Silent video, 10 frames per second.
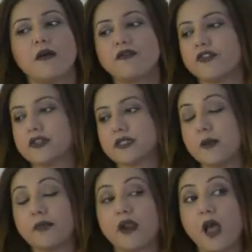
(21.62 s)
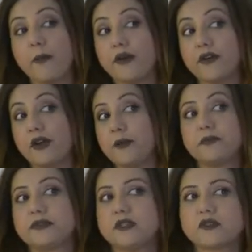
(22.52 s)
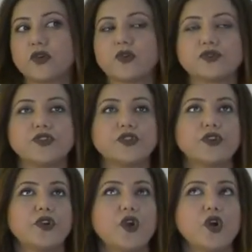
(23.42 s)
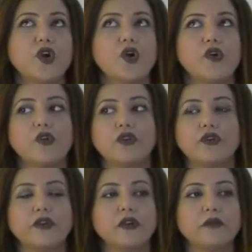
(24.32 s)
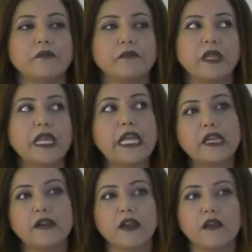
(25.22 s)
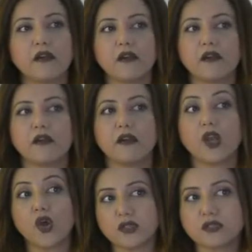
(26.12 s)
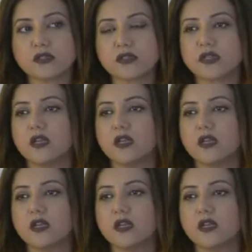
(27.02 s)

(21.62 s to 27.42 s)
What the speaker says: for example, upper limb disorder or hearing loss.